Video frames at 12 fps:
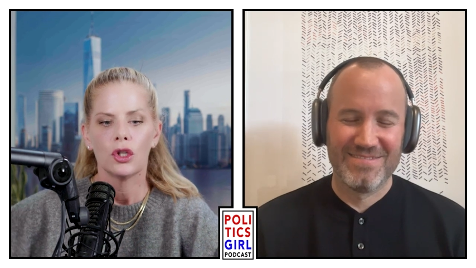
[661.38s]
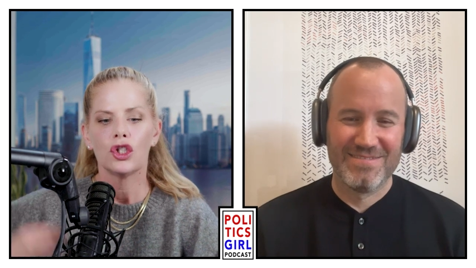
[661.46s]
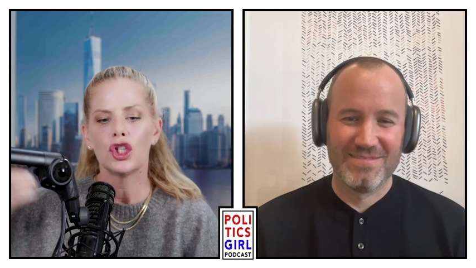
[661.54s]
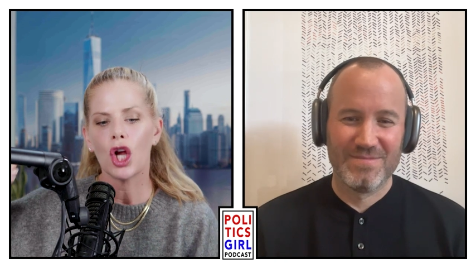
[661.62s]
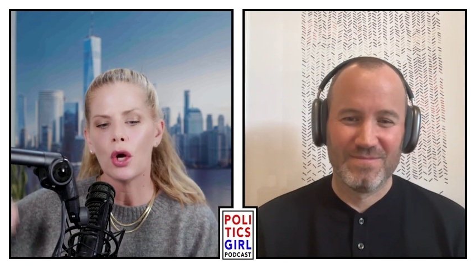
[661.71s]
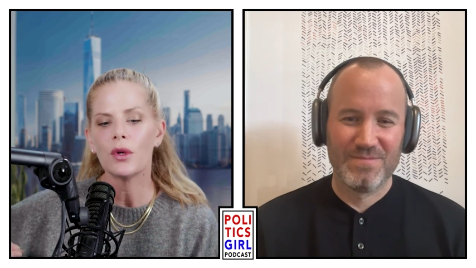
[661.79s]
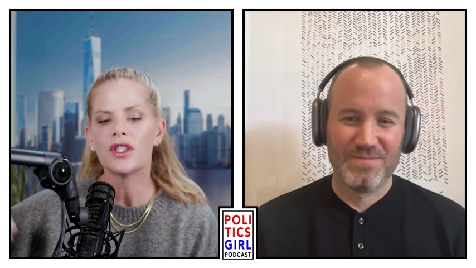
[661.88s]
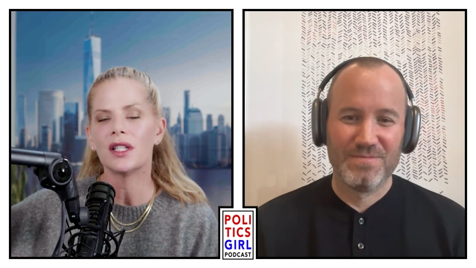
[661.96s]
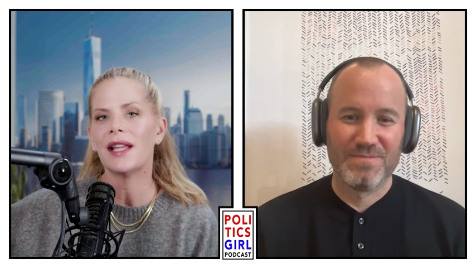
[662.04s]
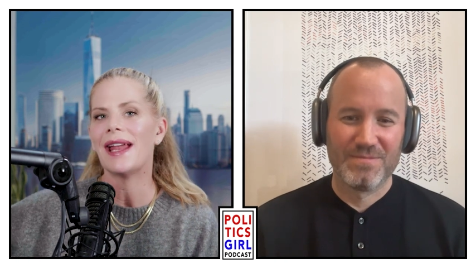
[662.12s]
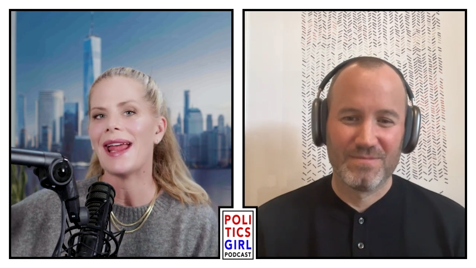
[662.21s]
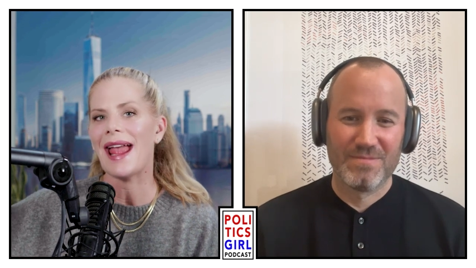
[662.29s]
Speaker 1: chose to
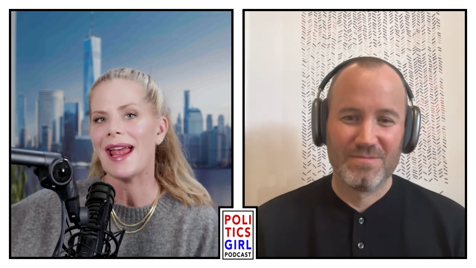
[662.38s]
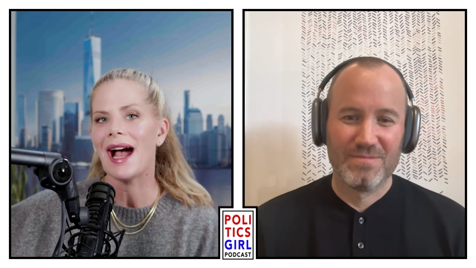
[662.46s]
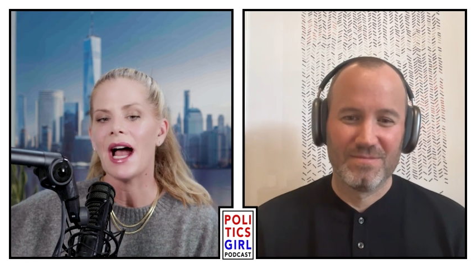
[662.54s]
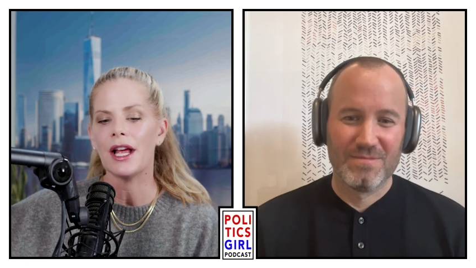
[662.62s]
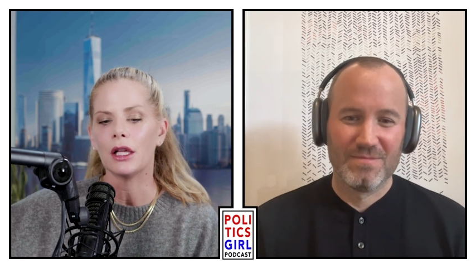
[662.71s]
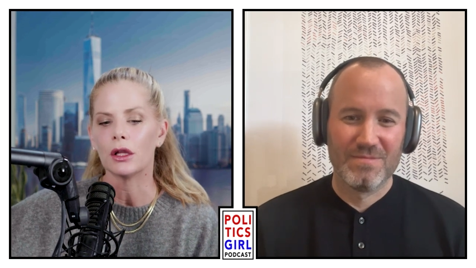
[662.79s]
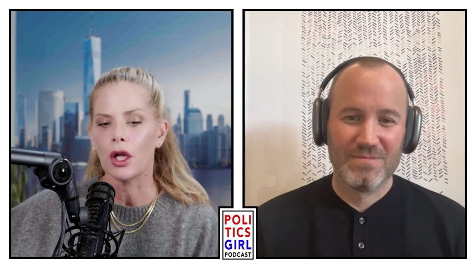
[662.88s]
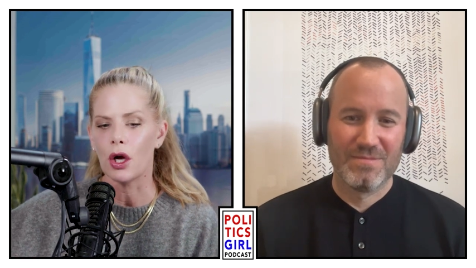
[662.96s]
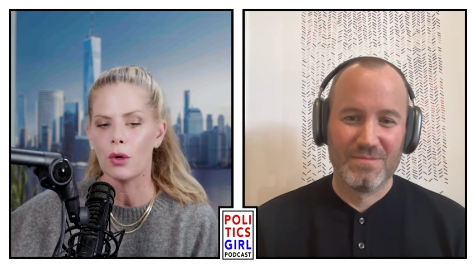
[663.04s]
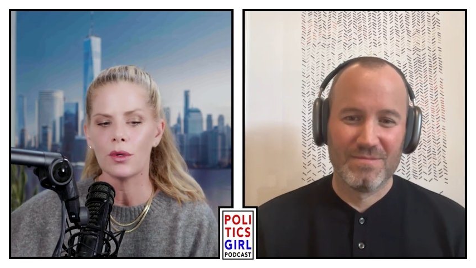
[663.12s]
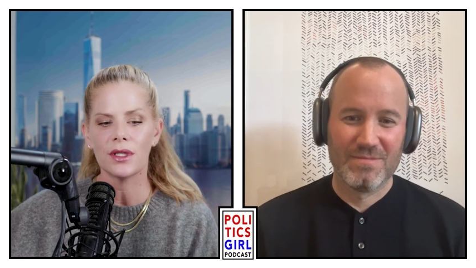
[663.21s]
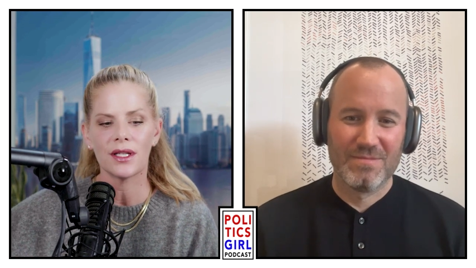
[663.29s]
let AI
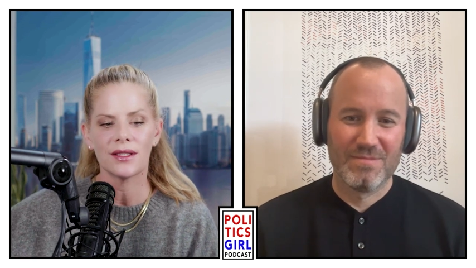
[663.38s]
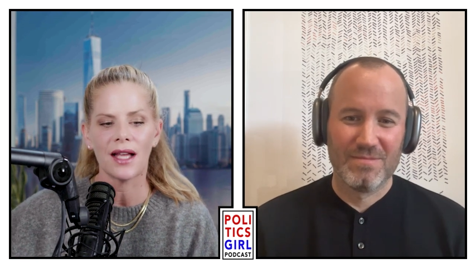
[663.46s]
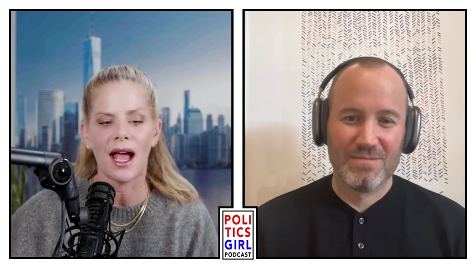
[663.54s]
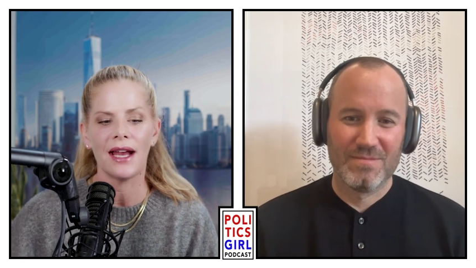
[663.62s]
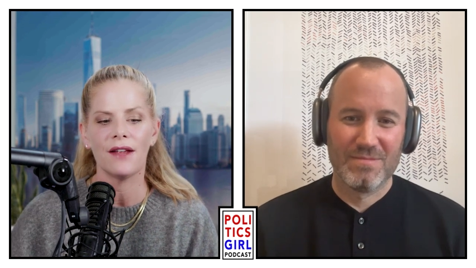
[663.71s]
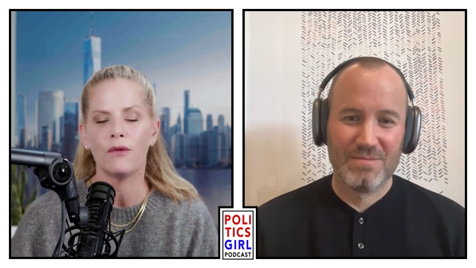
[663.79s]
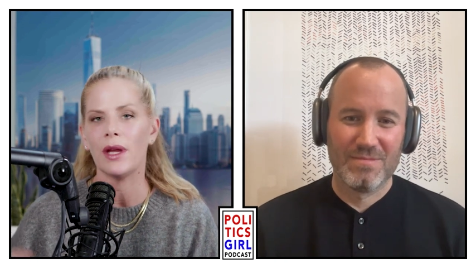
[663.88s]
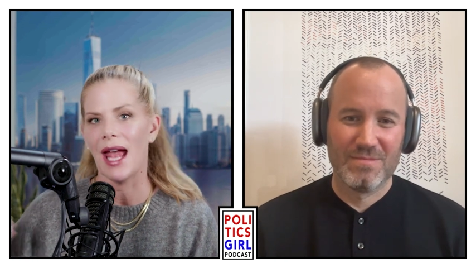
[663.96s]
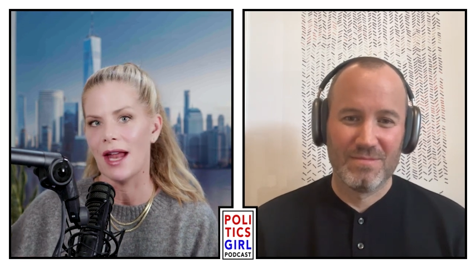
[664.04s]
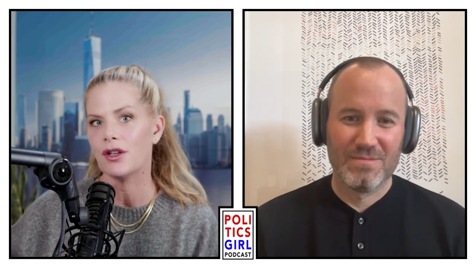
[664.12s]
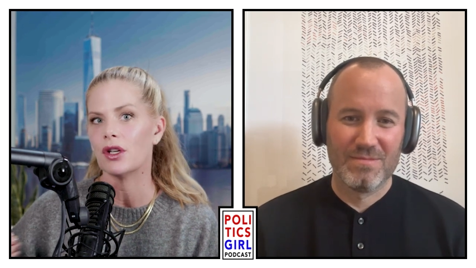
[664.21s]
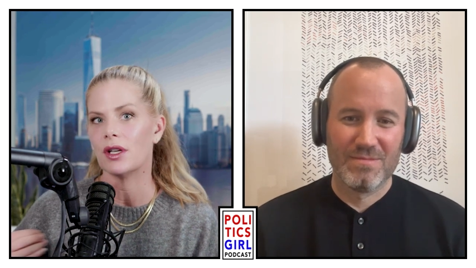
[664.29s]
alone decide if we
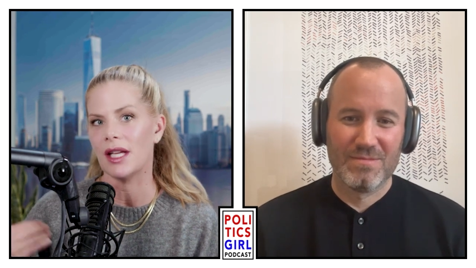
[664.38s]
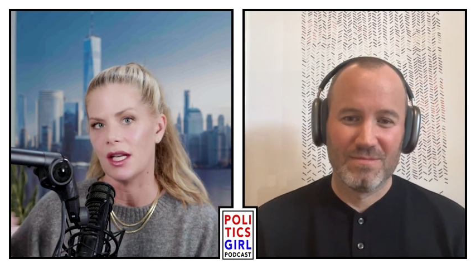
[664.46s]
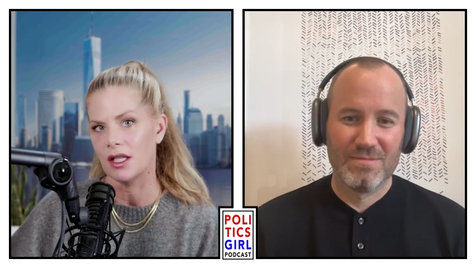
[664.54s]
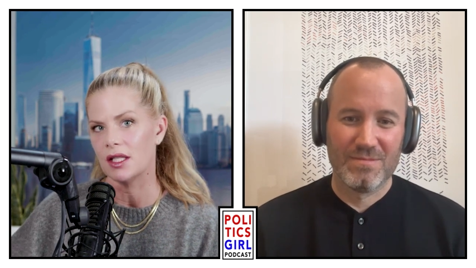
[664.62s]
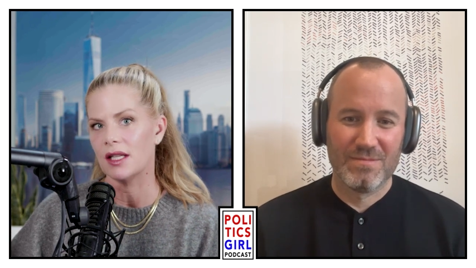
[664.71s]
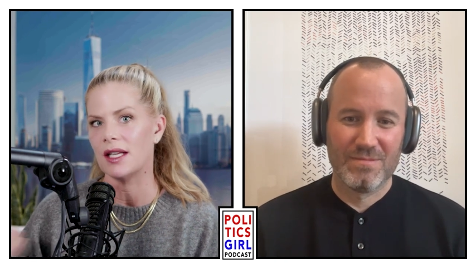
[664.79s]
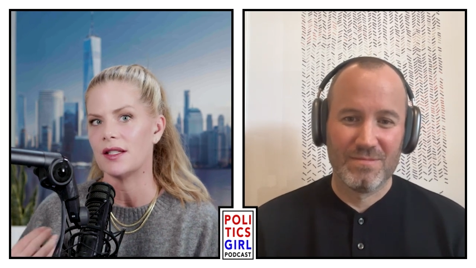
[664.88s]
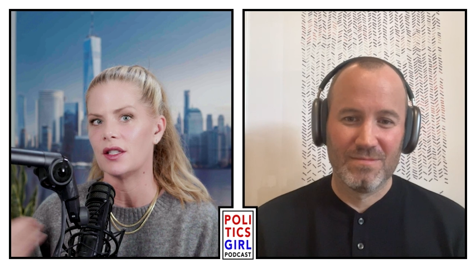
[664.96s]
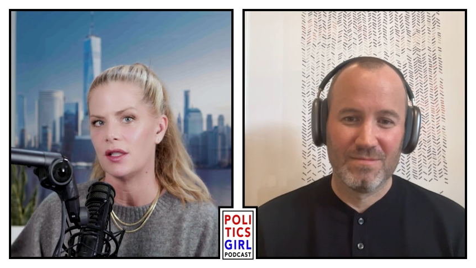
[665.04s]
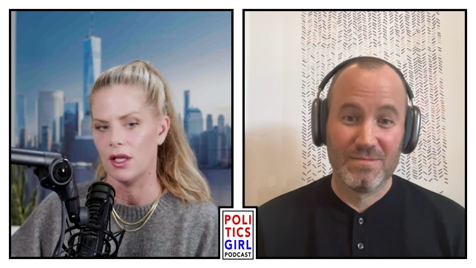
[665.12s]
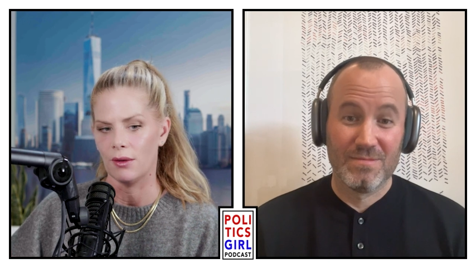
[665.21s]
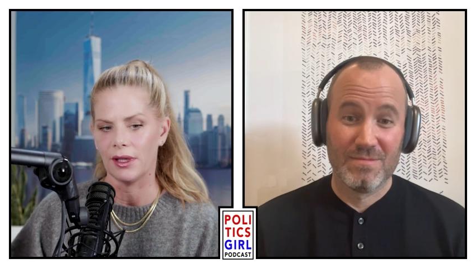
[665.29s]
entered into this
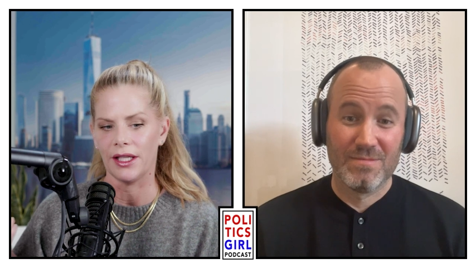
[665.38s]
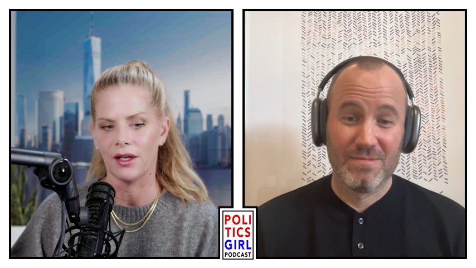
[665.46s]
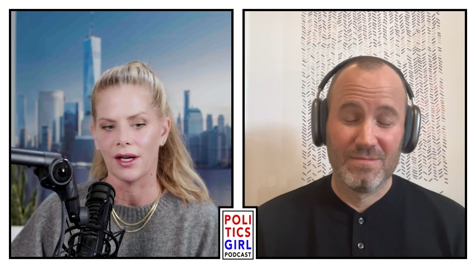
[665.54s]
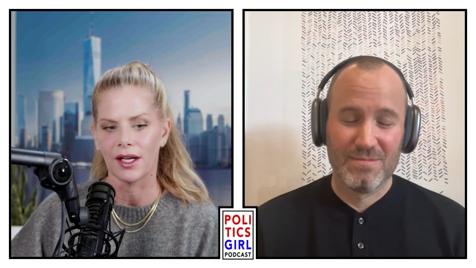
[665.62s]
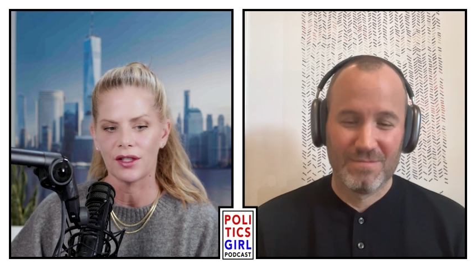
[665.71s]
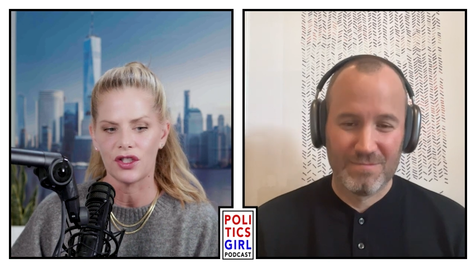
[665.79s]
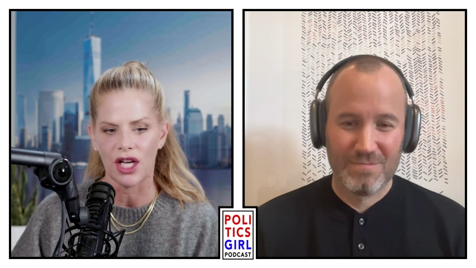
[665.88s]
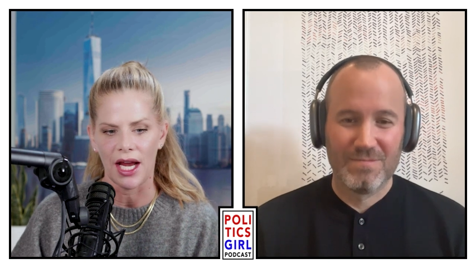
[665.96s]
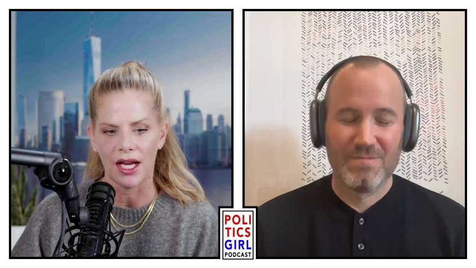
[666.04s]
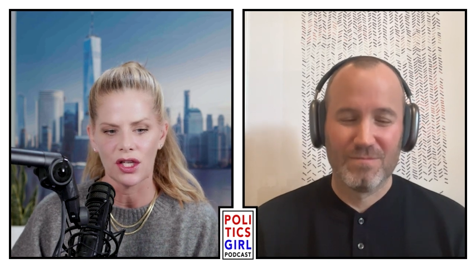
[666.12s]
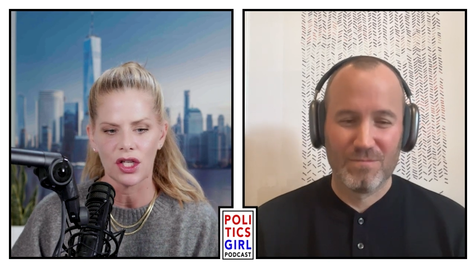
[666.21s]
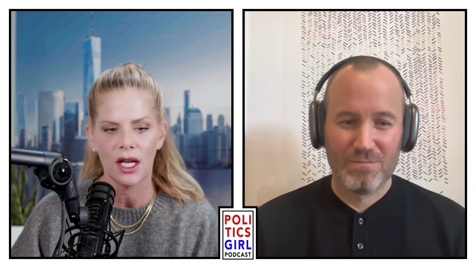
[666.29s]
nuclear
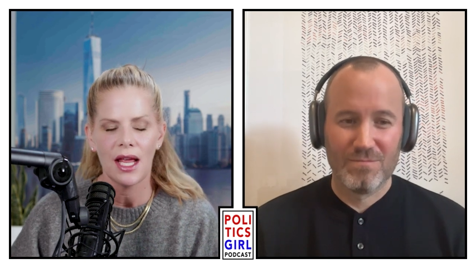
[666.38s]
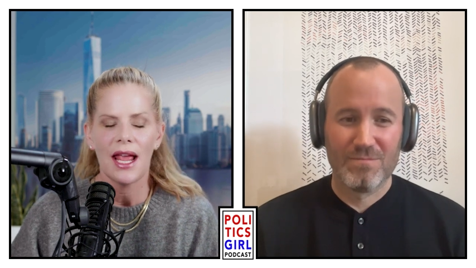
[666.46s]
exchange.